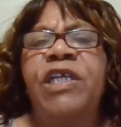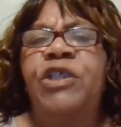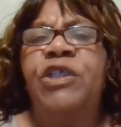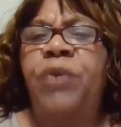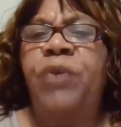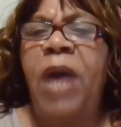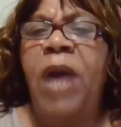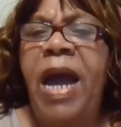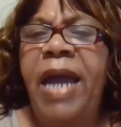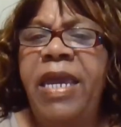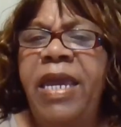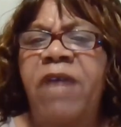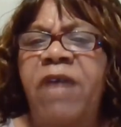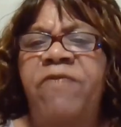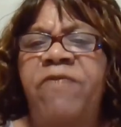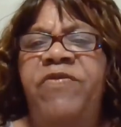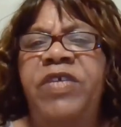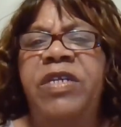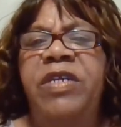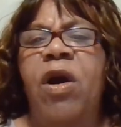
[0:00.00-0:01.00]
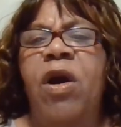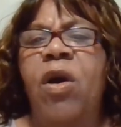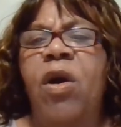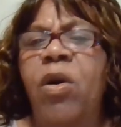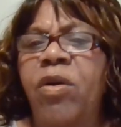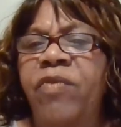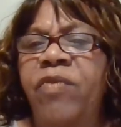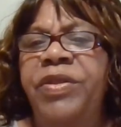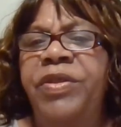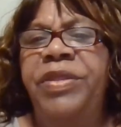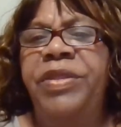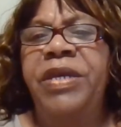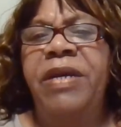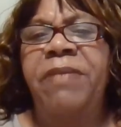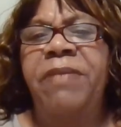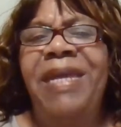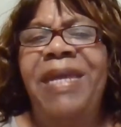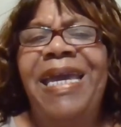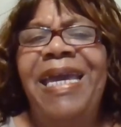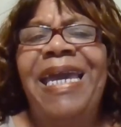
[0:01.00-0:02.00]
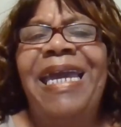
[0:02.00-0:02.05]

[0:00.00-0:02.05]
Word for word: triumphing over them